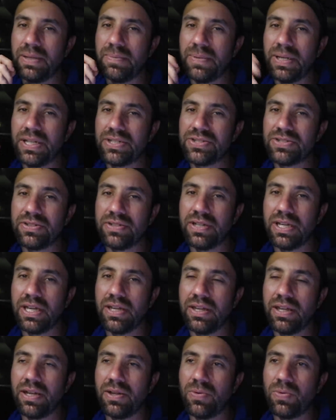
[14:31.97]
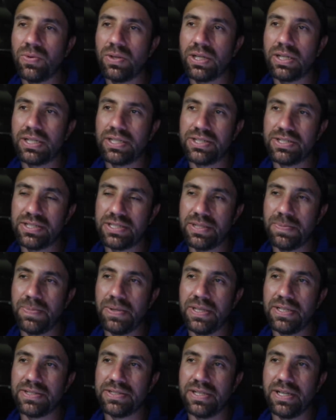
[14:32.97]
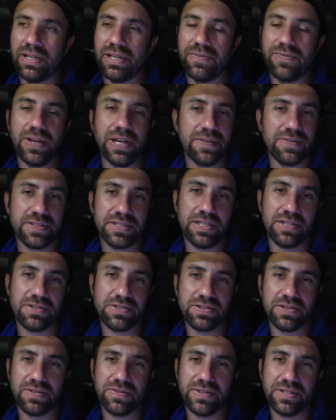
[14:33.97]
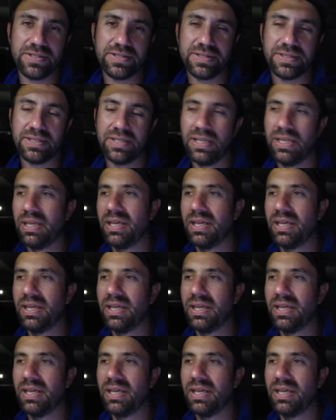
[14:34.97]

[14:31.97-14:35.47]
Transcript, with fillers: I'm not sure how that'll work. It just depends on if I have cell service